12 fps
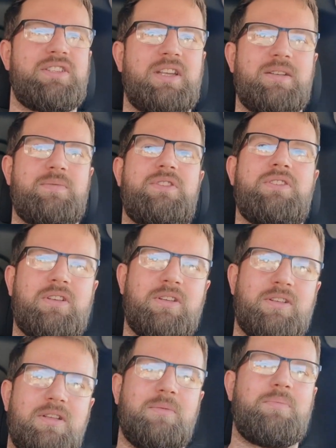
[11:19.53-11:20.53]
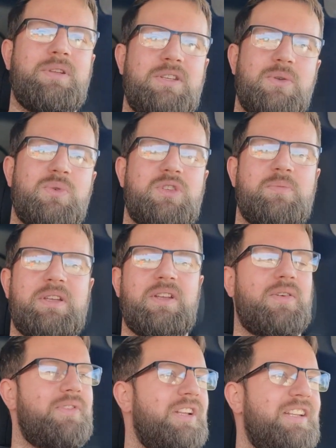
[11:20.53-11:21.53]
to get him to be used to being
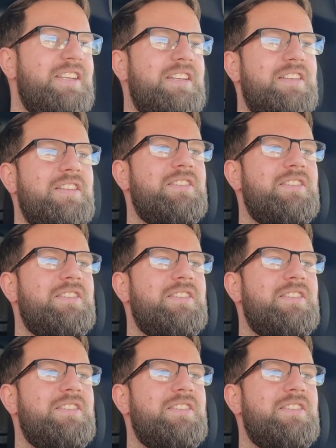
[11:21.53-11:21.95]
off the lead,